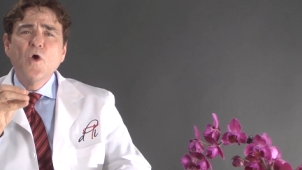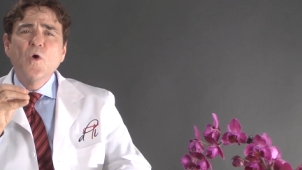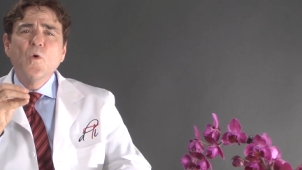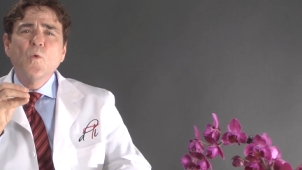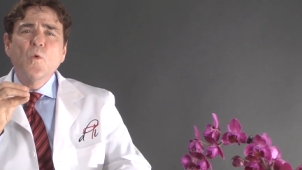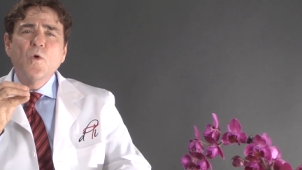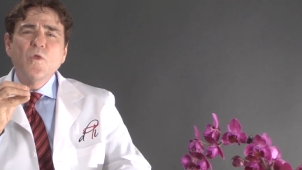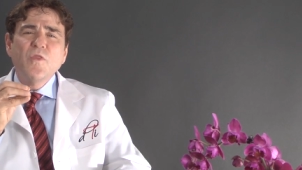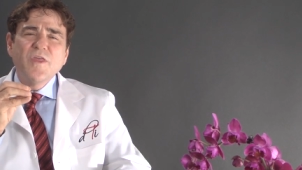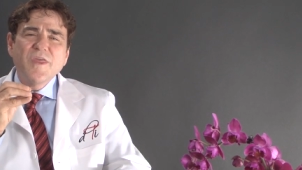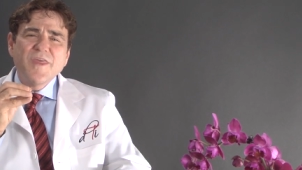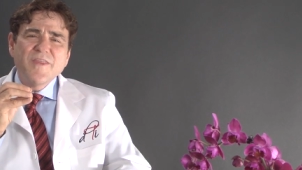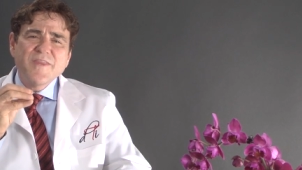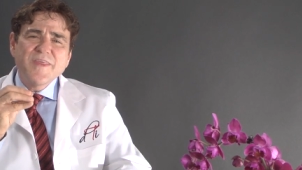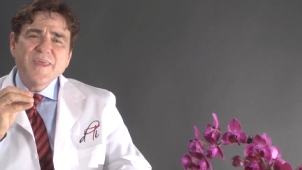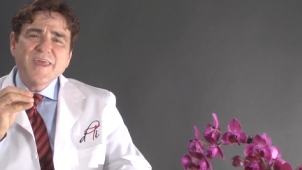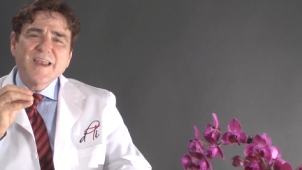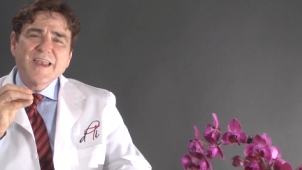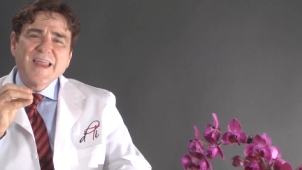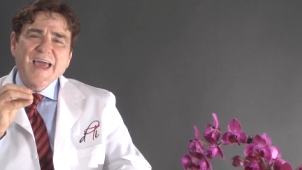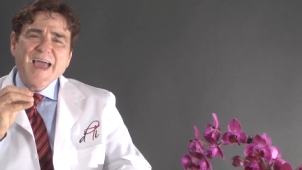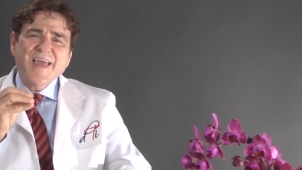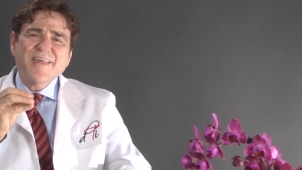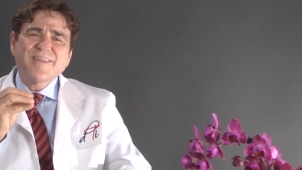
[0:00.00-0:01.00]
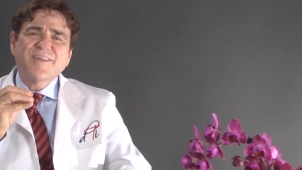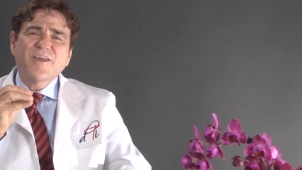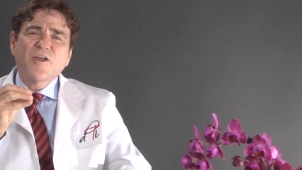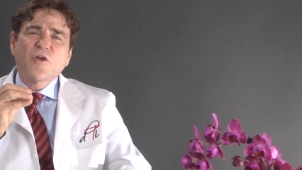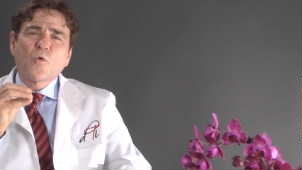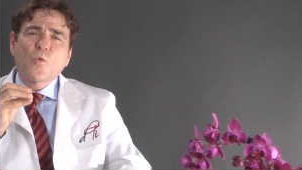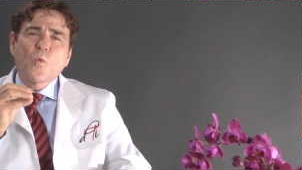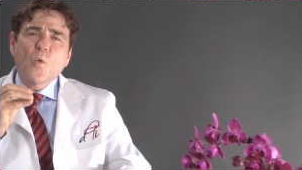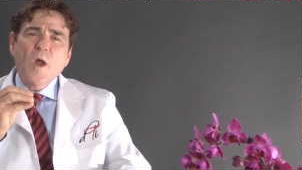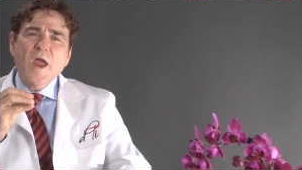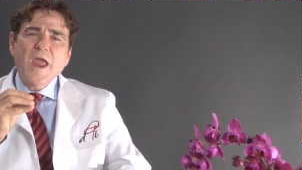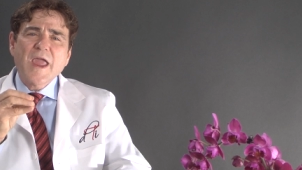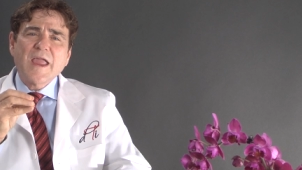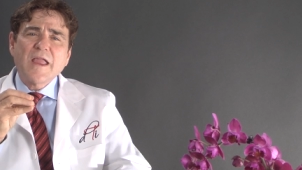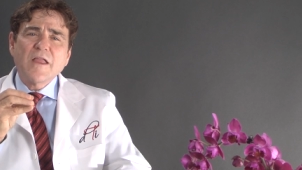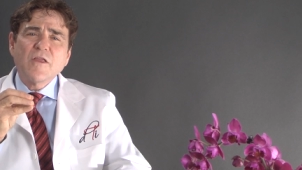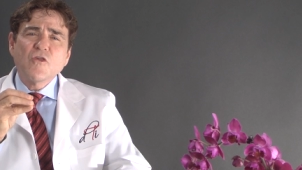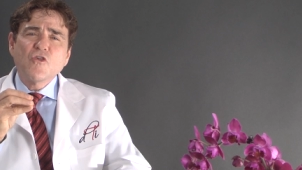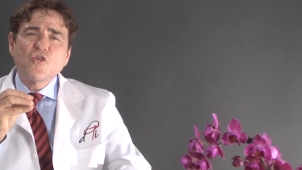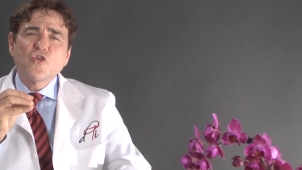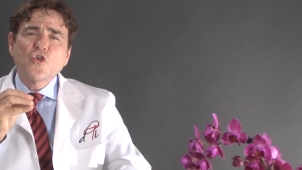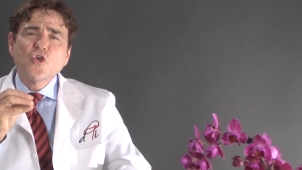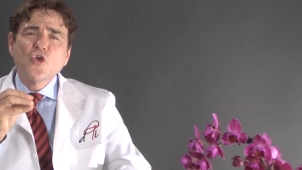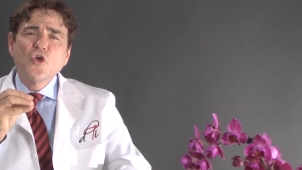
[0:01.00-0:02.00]
within the elastic
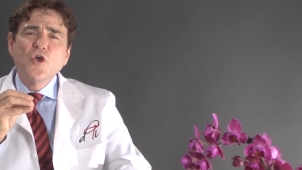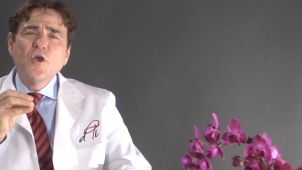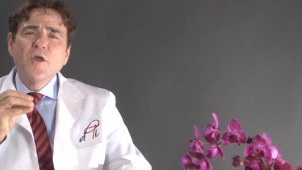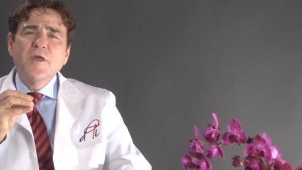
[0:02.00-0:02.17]
range.